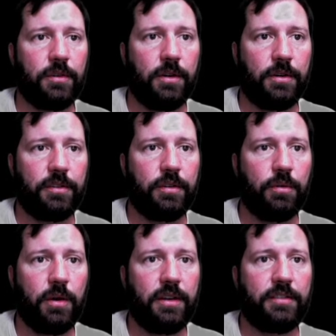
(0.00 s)
owners who
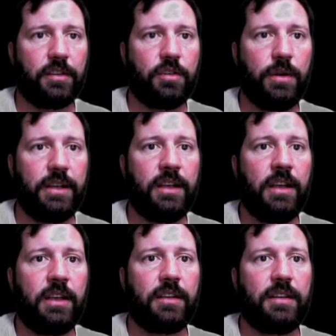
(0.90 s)
wanted to quit
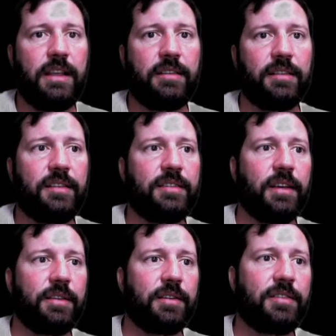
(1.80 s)
could easily
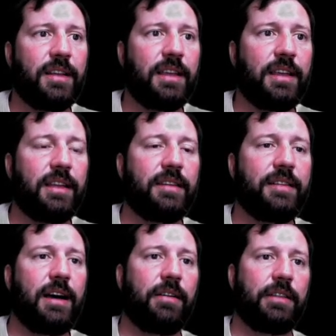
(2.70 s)
sell their stake in the
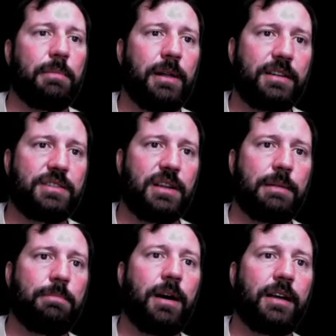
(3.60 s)
DAO on the
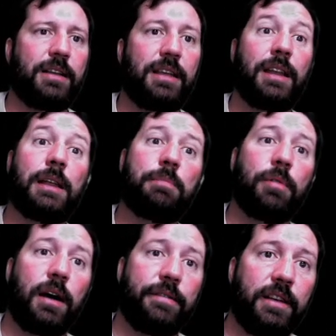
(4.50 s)
blockchain, pocketing any
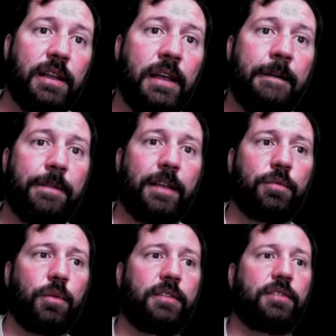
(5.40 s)
profit. That's
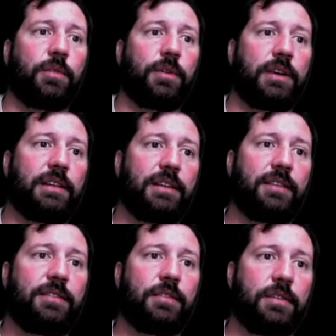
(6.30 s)
one story, at
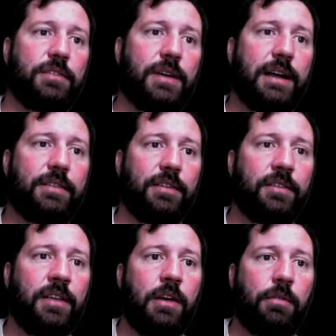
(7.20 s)
least, to
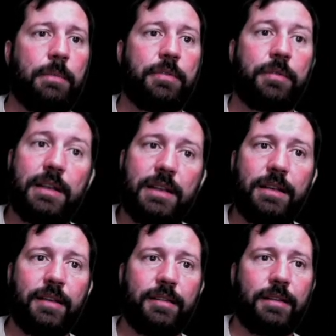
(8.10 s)
detractors. Web3
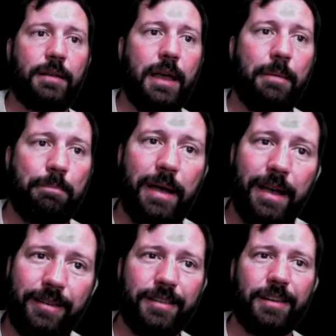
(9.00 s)
is, at best, a